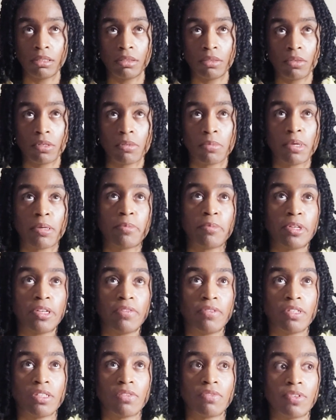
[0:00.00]
of my
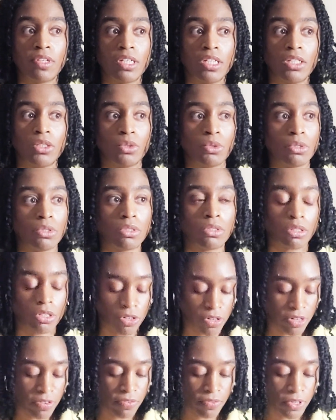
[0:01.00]
previous videos
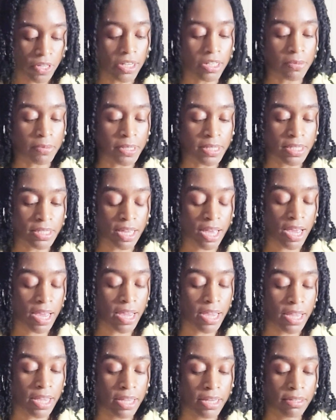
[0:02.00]
during Vlogmas, I
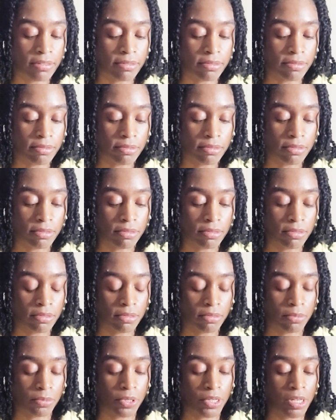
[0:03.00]
had
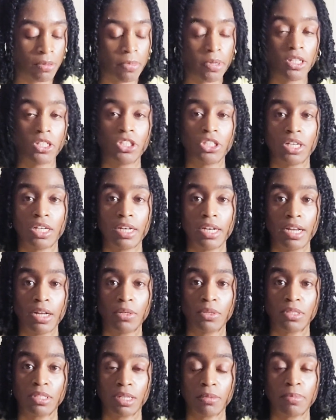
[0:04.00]
pretty much
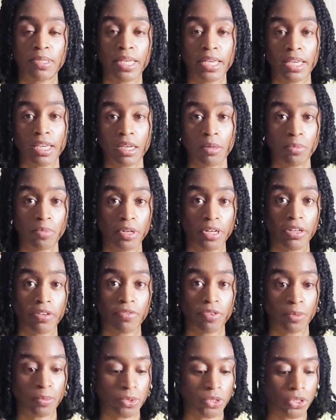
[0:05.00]
announced I'm taking a break
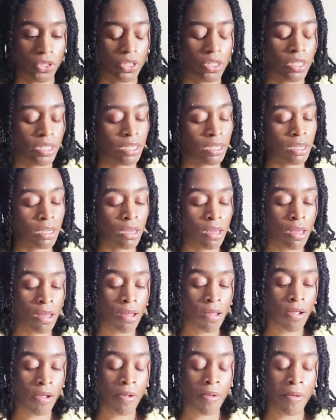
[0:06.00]
from drawing
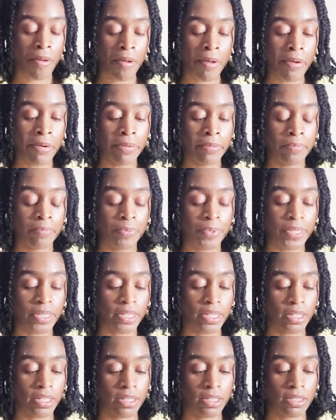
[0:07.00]

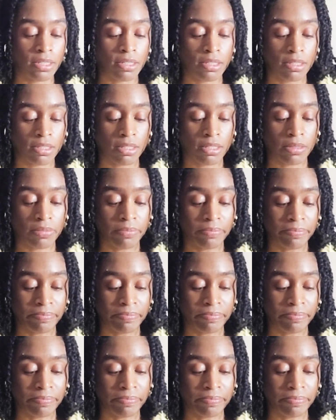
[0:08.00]
because